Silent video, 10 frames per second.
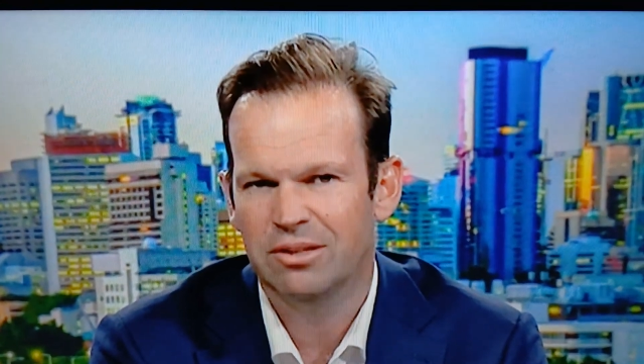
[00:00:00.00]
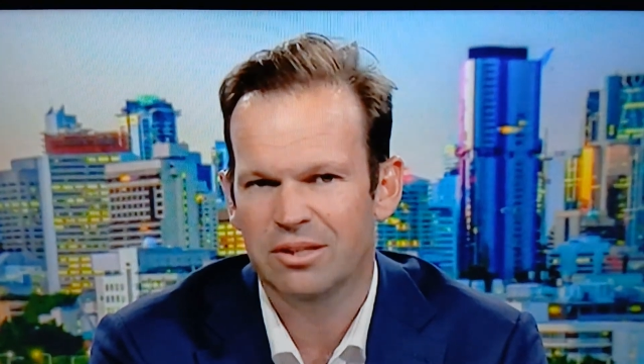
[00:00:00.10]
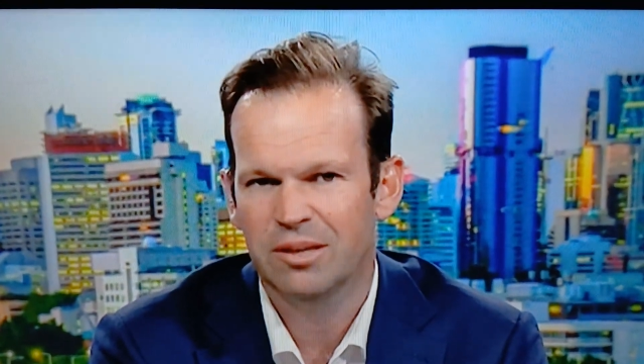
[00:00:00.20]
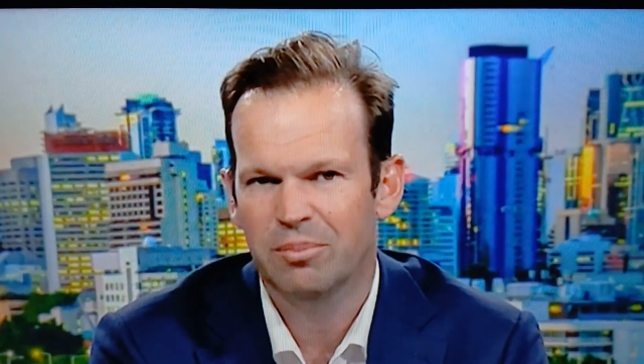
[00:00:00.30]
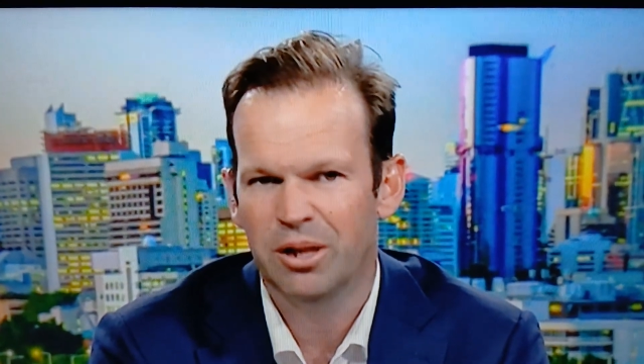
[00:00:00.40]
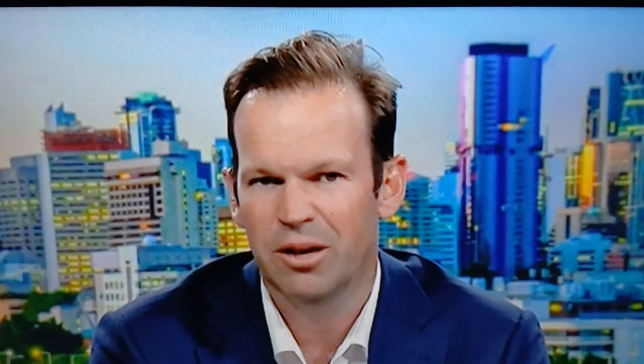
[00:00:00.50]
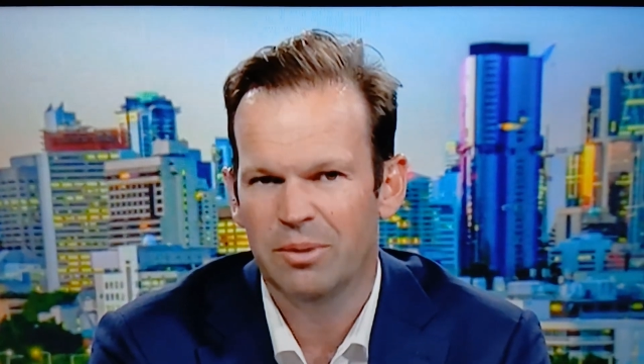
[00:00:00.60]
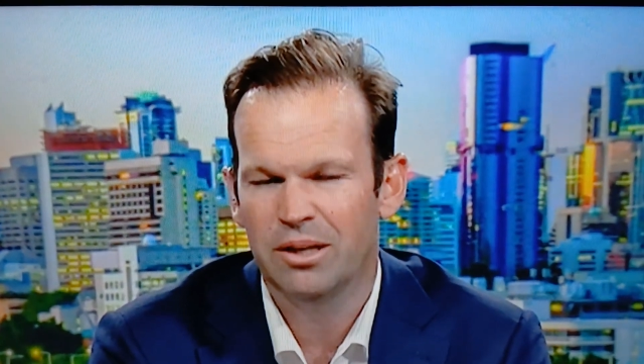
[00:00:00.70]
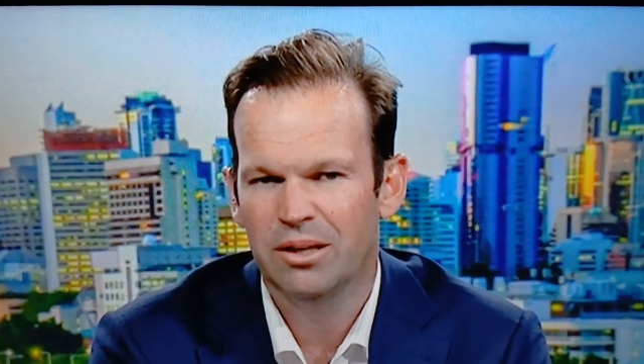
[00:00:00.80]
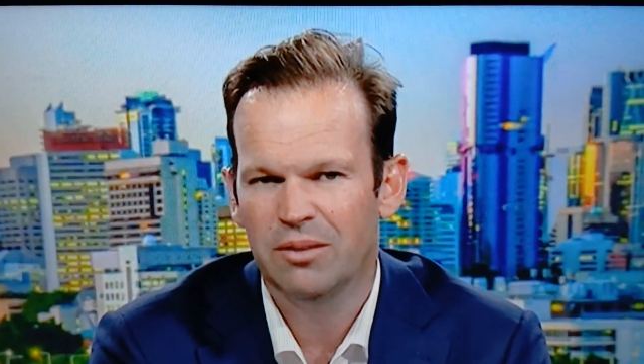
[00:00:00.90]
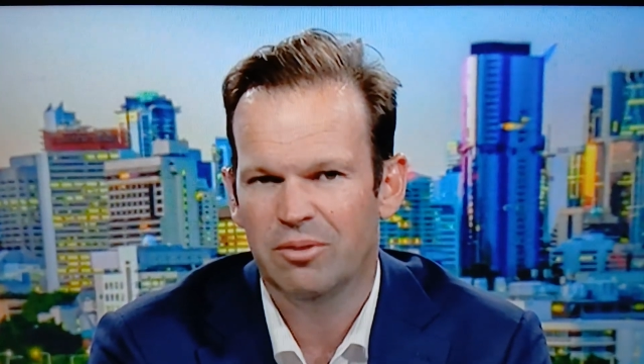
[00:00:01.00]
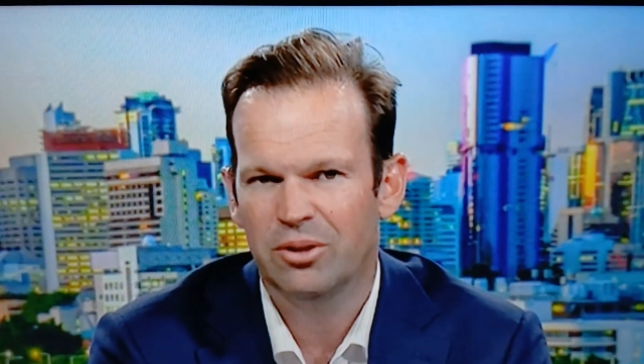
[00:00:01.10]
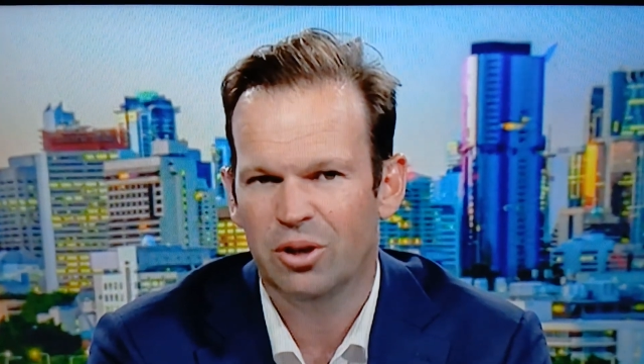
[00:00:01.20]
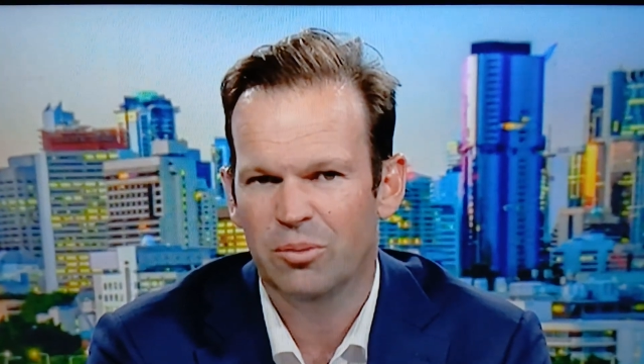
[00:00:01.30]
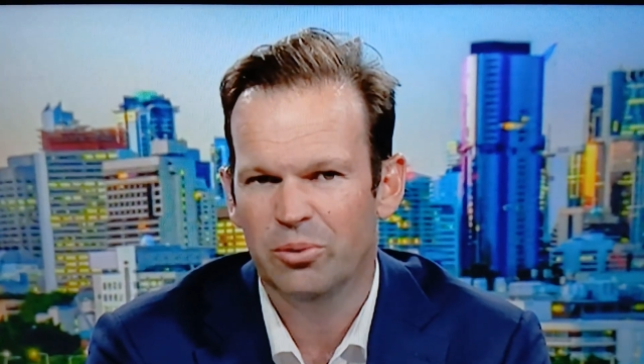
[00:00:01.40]
the seat below me, with
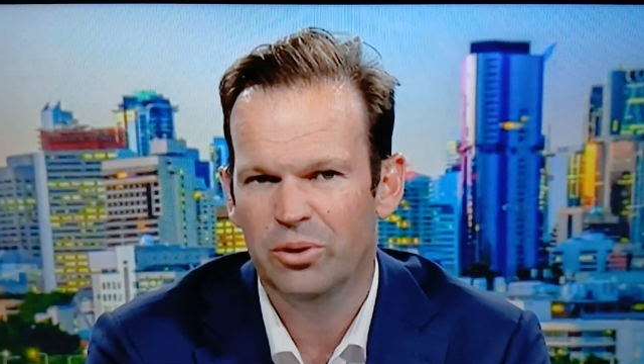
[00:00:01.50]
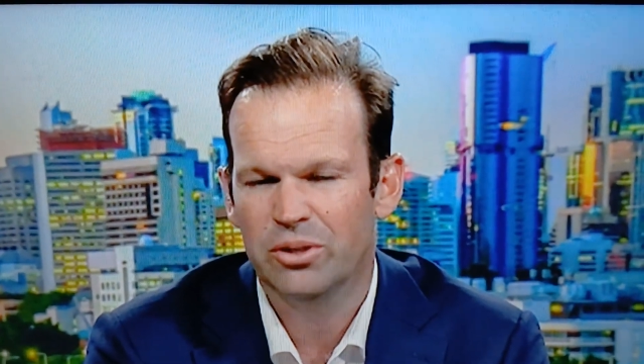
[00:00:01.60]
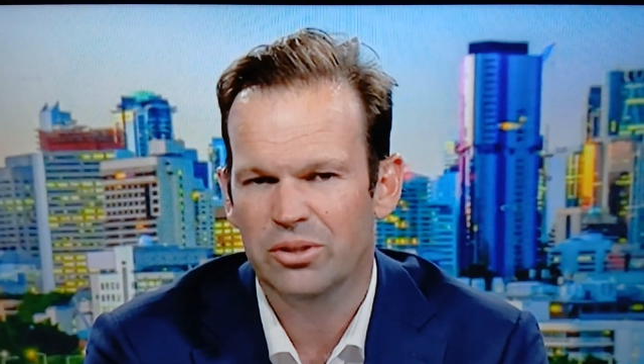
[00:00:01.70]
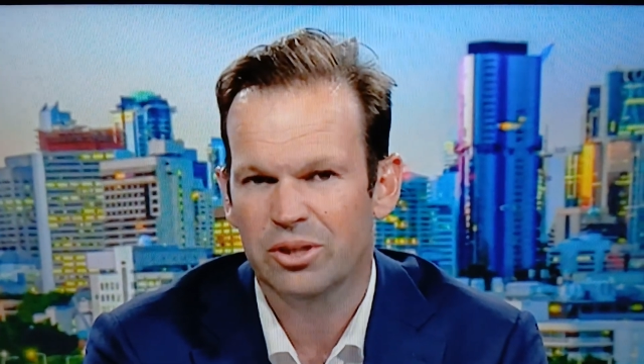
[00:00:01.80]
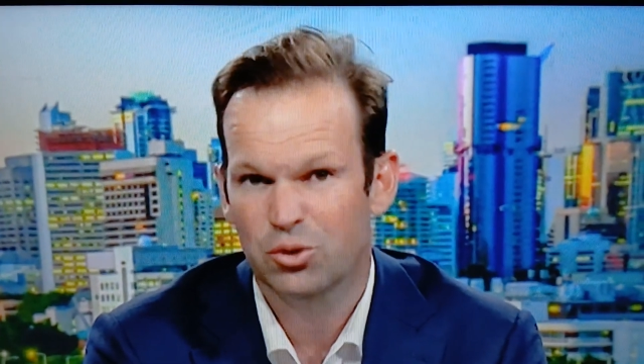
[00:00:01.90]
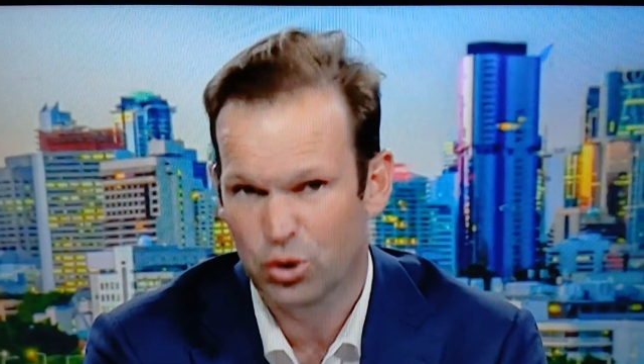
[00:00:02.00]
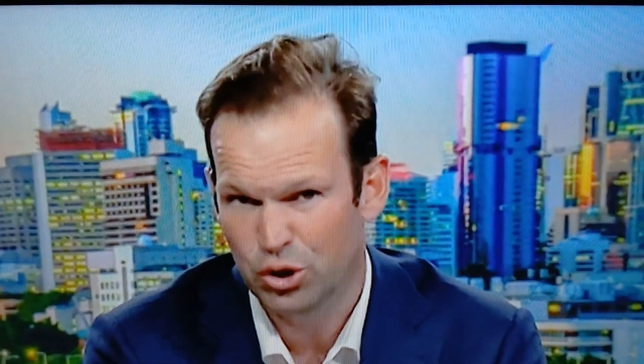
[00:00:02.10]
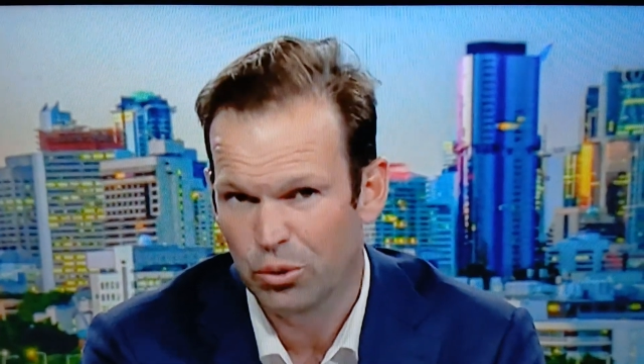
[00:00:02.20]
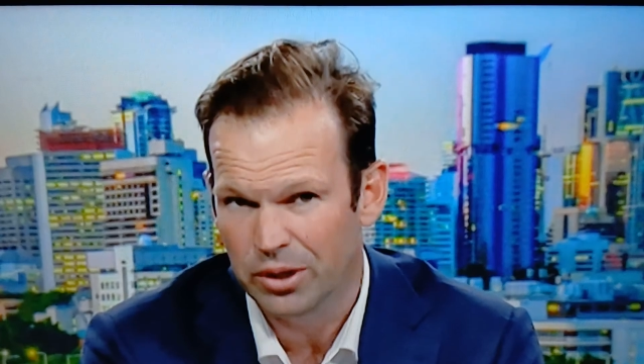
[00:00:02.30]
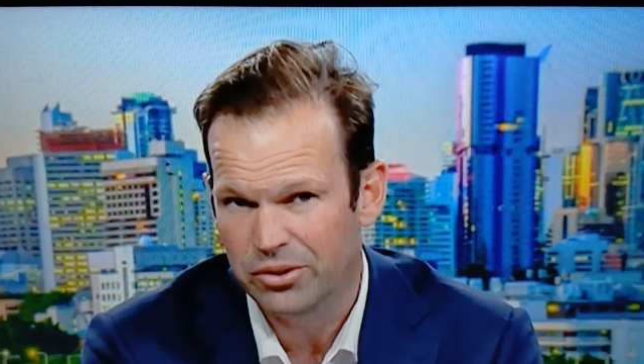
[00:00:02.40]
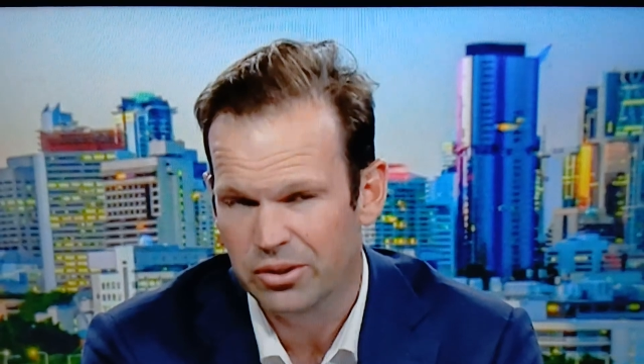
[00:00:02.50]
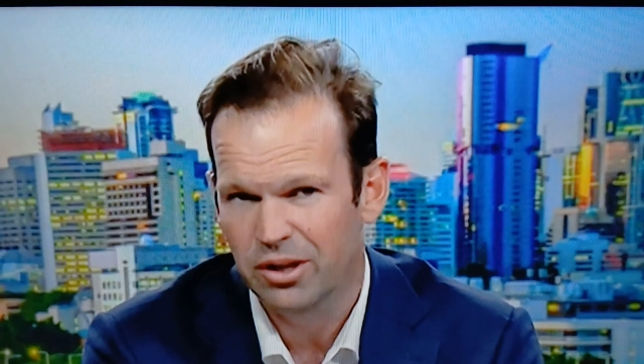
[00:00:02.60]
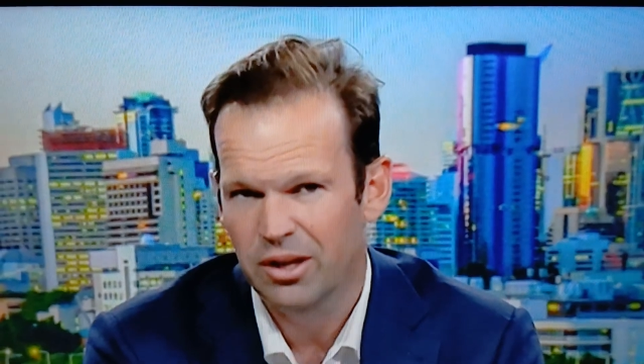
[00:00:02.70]
Colin Boyce, to us.